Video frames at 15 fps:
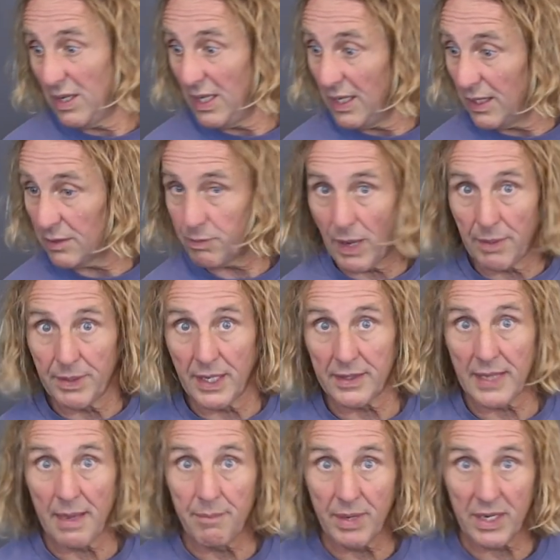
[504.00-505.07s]
it's probably
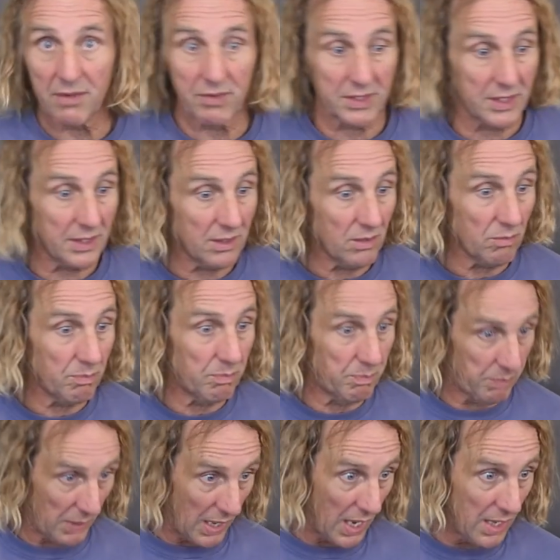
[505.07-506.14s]
not that big of a deal,
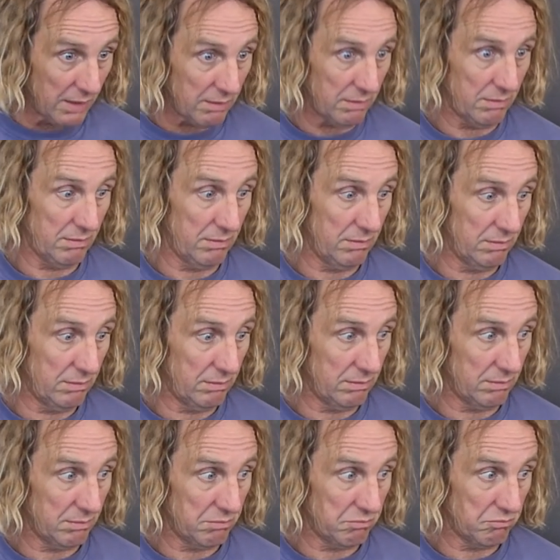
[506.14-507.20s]
but
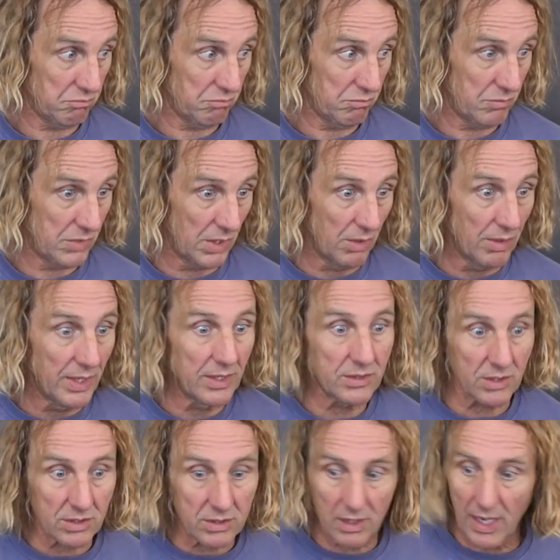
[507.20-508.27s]
there
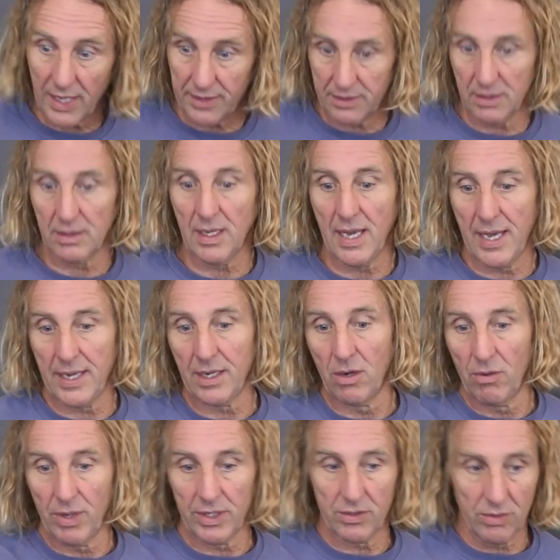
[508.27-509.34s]
is a slight delay
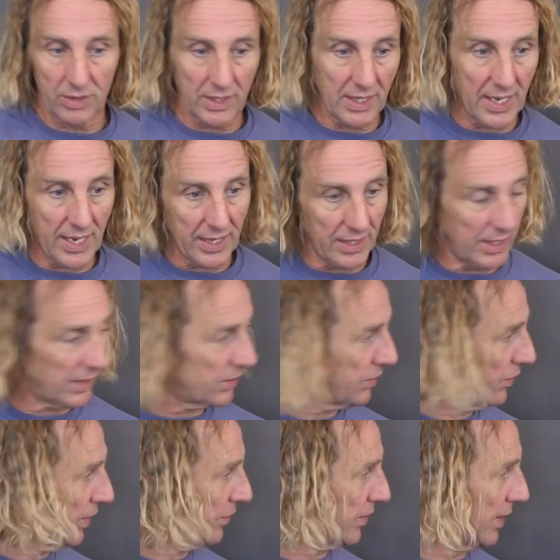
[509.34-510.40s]
going through the
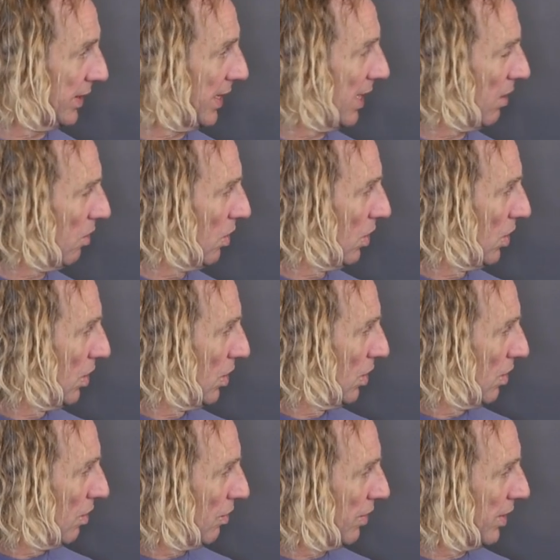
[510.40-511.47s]
AES50. Now,
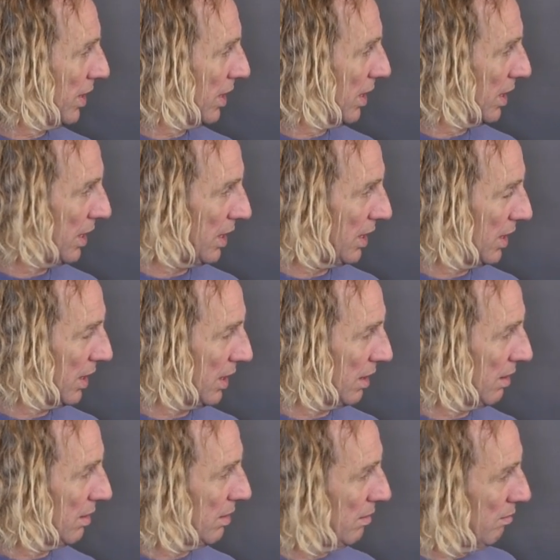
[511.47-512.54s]

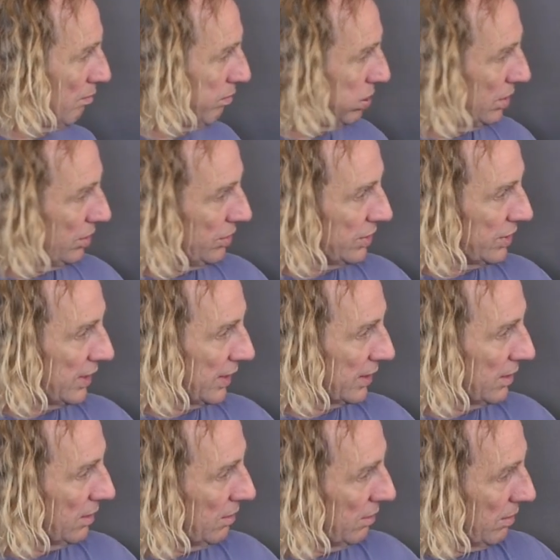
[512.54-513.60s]
the blue
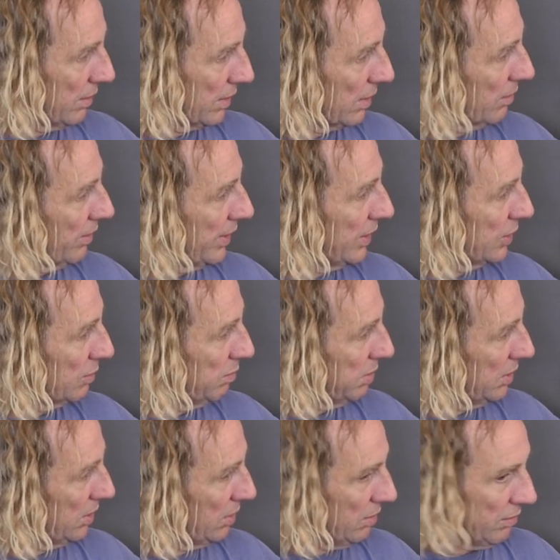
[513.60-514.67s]
signal, or the greenish
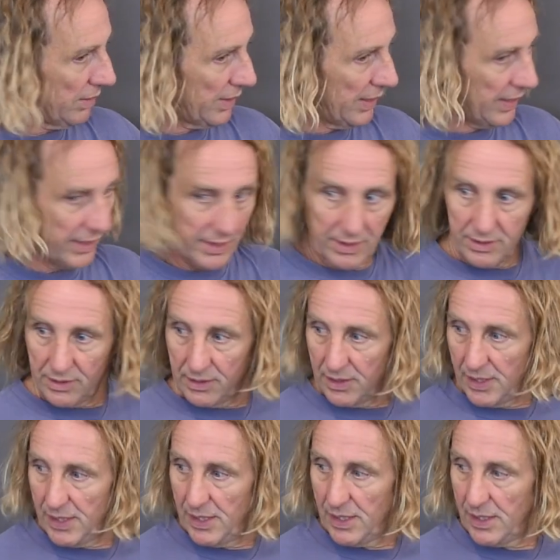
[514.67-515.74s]
blue, is
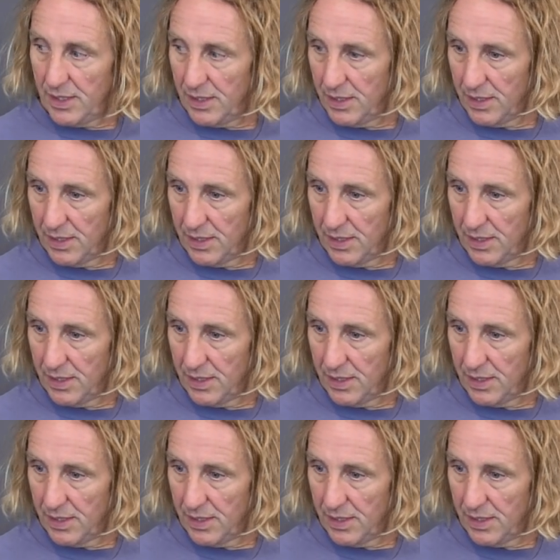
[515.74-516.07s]
the